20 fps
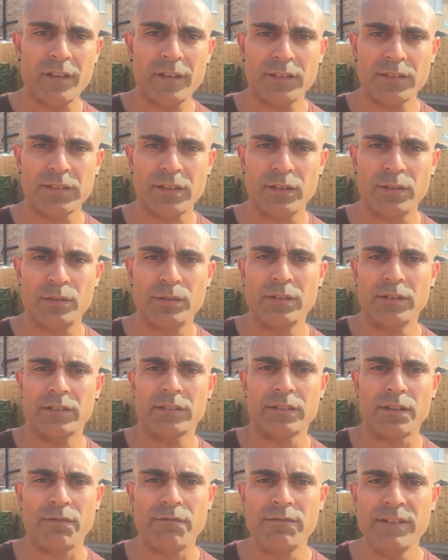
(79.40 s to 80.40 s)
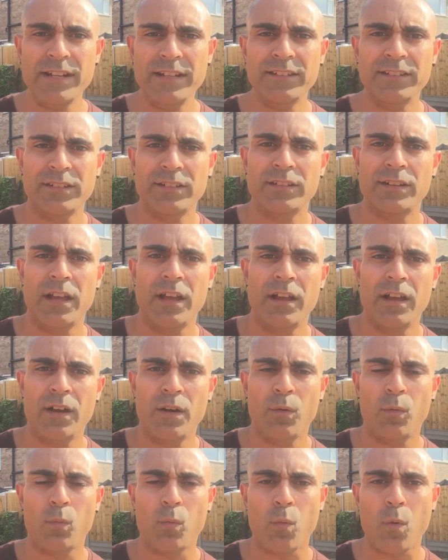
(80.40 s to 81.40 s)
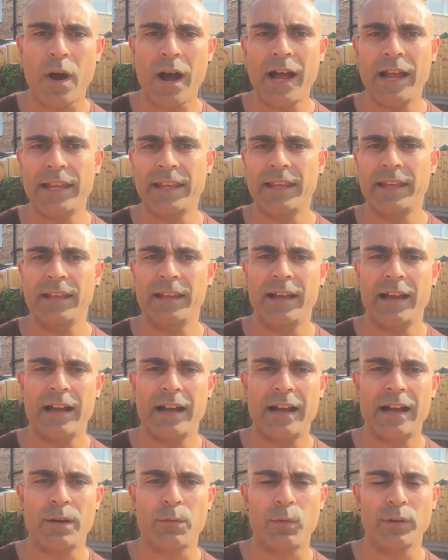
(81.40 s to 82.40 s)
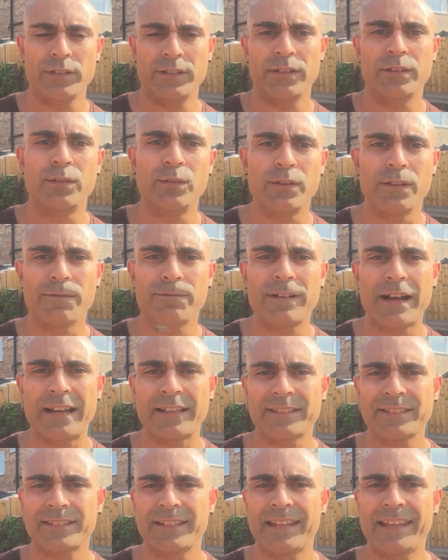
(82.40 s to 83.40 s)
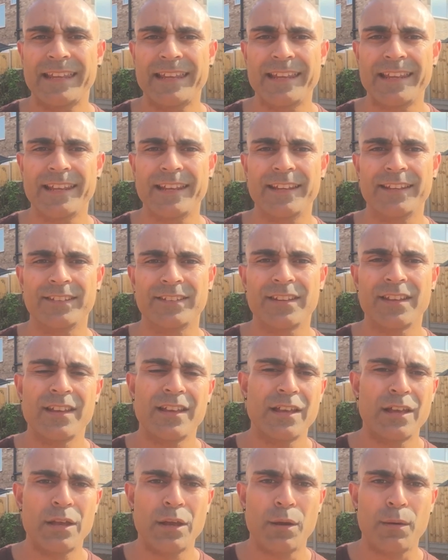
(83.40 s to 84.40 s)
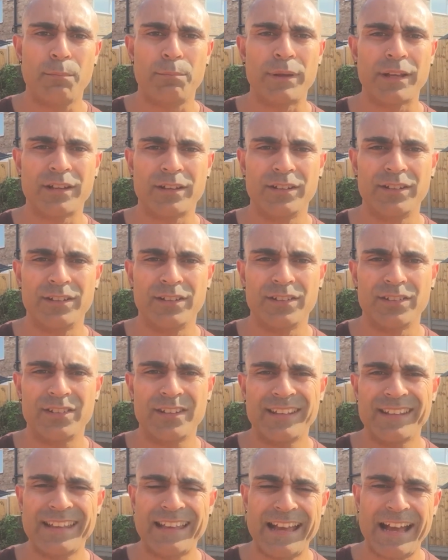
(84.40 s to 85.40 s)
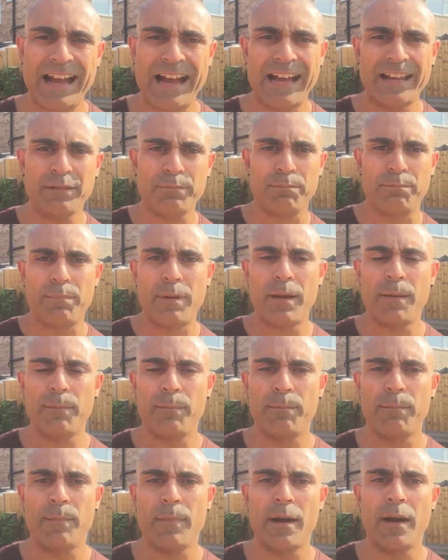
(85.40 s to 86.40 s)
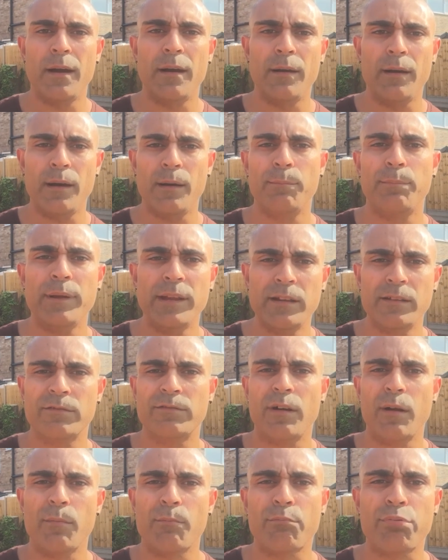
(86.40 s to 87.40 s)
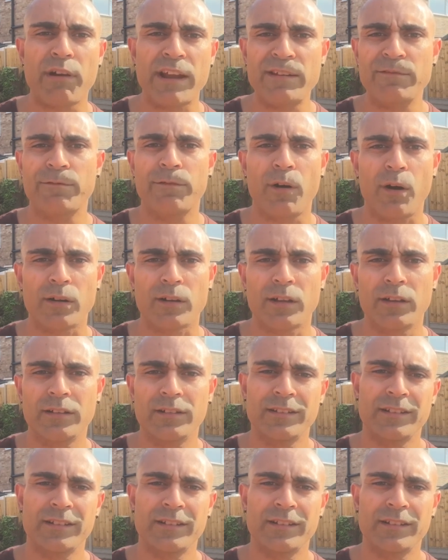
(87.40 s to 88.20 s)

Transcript: So the reason why I wanted to do the fast is because I had a bit of brain fog.